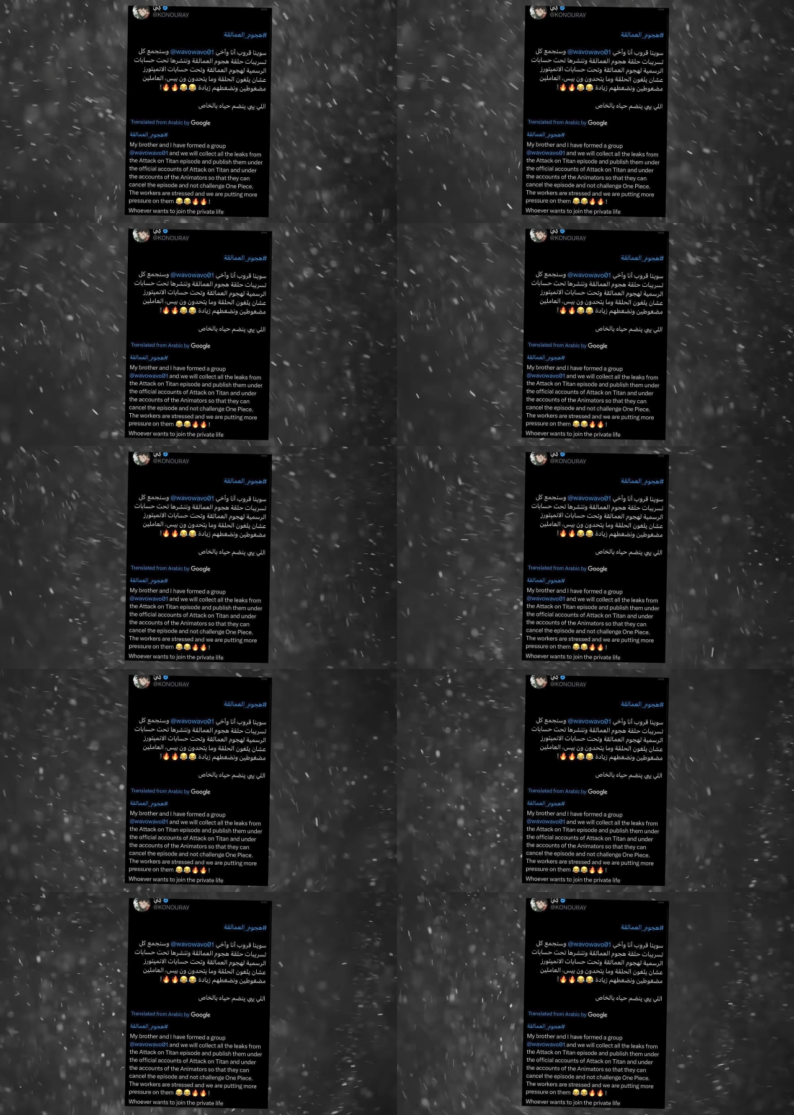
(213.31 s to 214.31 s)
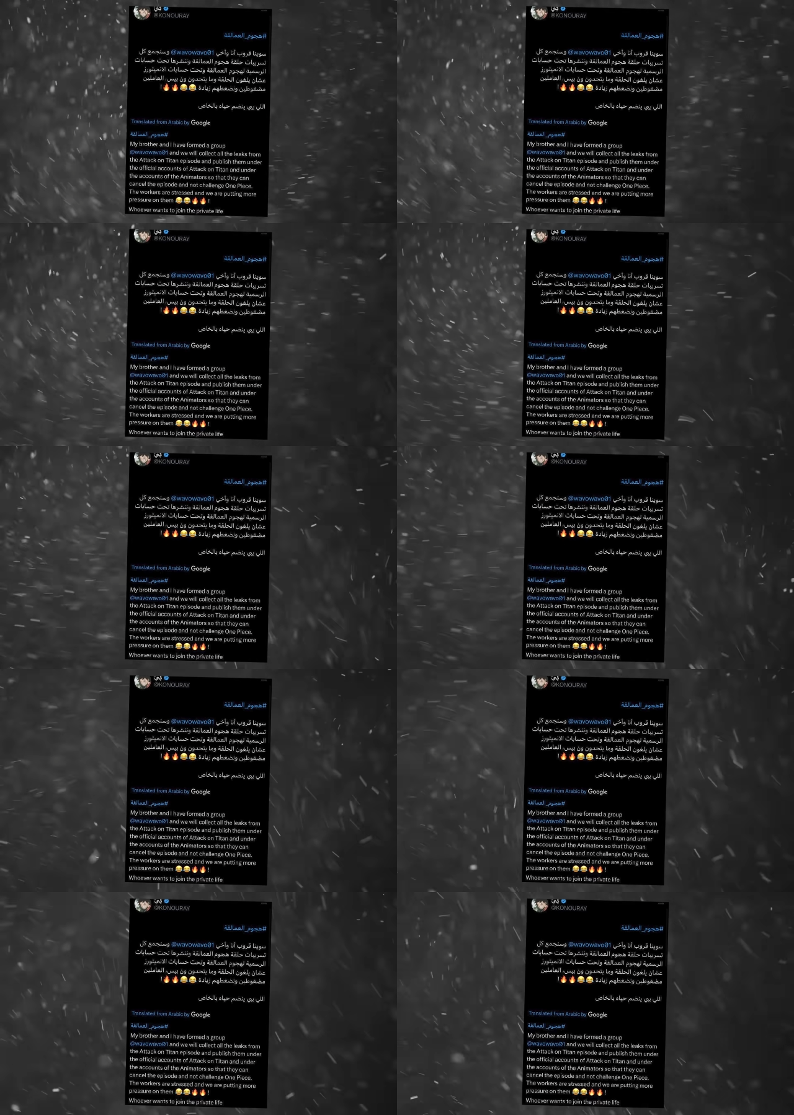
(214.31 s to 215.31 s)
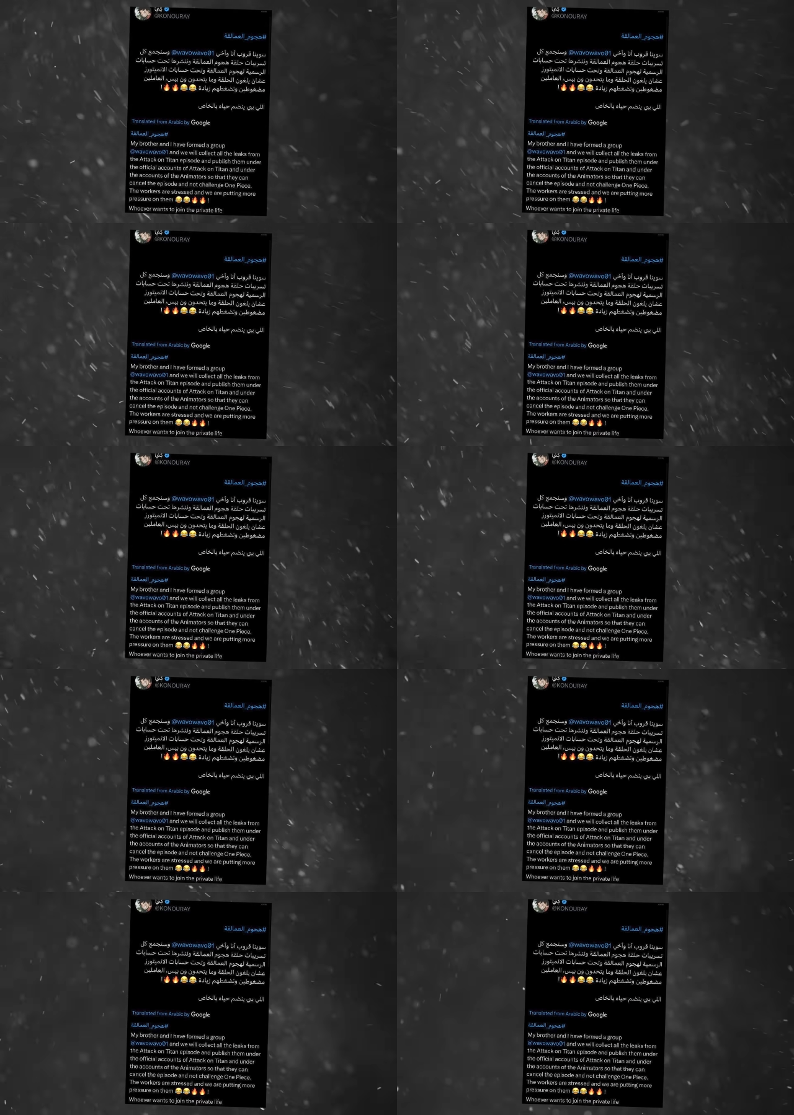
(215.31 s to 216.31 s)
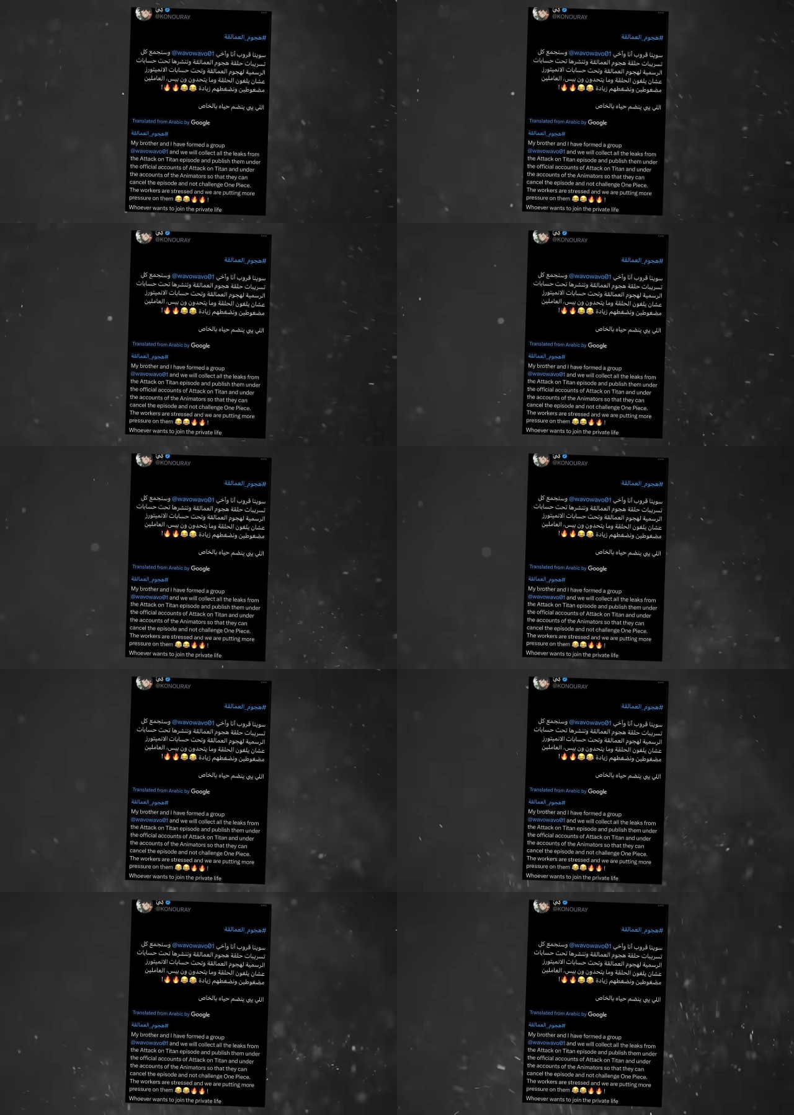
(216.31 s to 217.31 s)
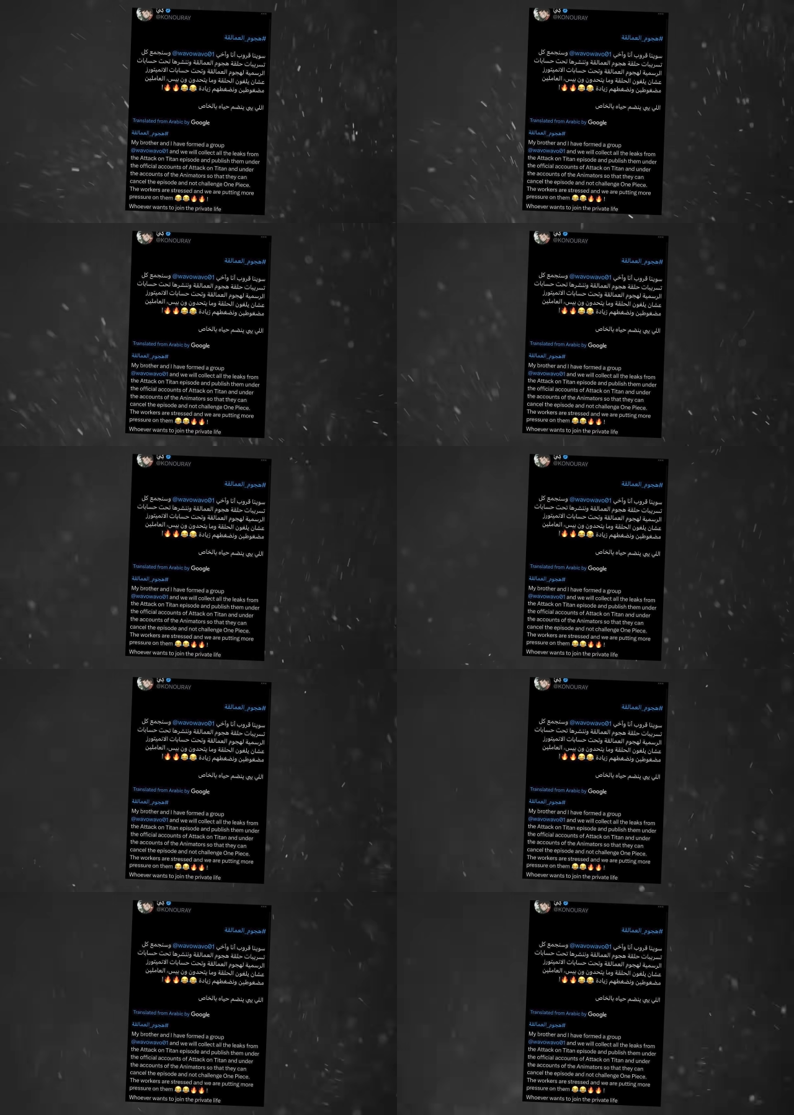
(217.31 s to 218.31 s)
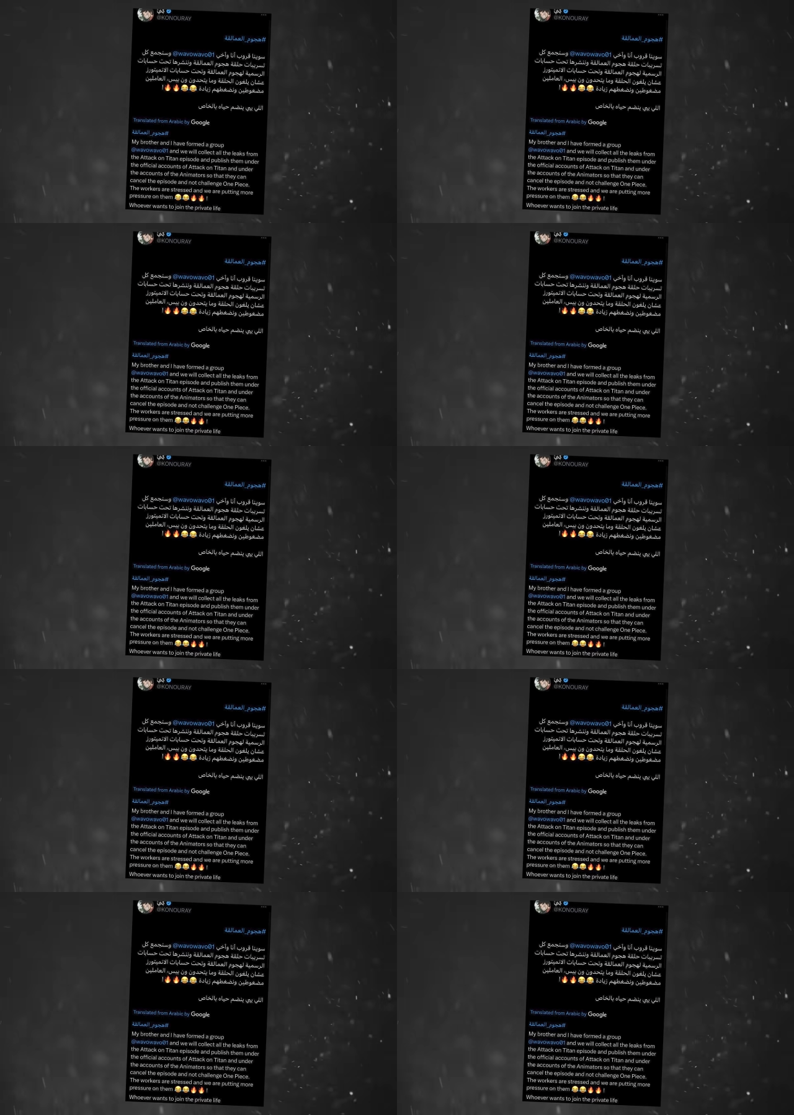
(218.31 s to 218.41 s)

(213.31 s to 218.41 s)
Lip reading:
(no speaker visible)